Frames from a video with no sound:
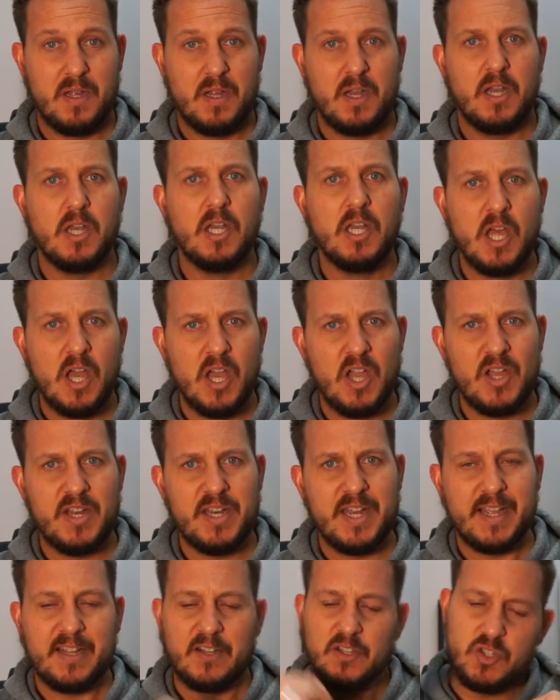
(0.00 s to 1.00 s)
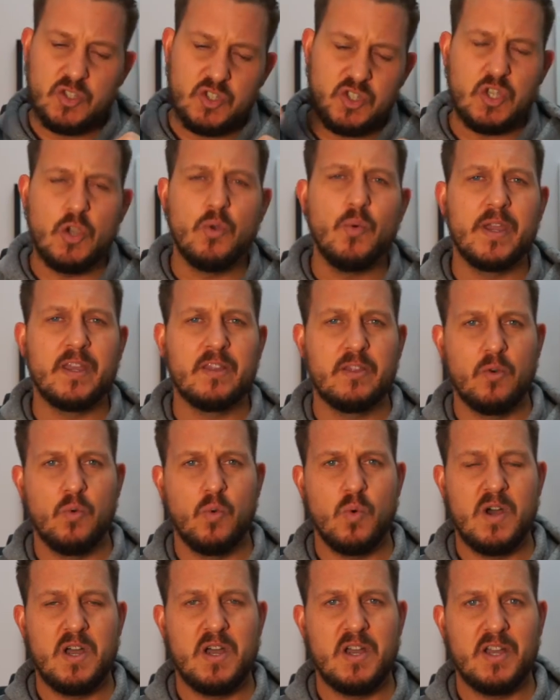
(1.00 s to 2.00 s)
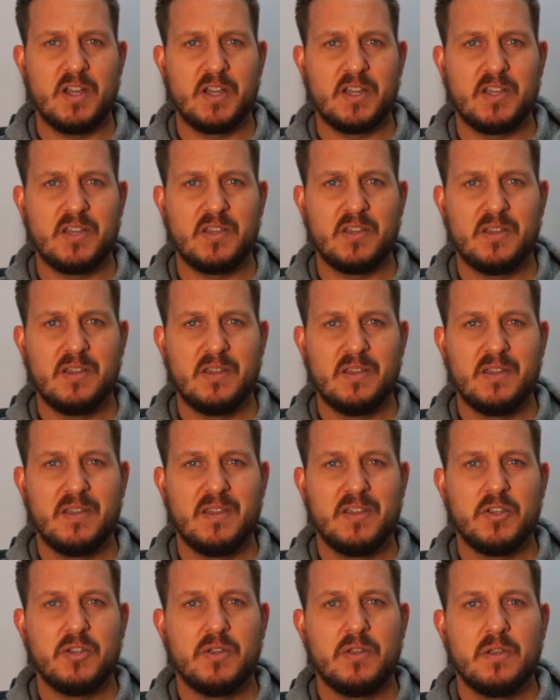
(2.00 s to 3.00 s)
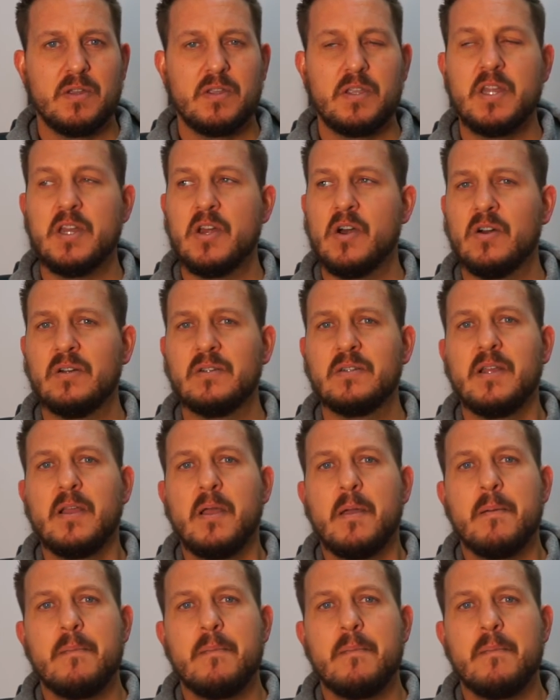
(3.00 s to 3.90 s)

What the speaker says: learning, doing the work, you know,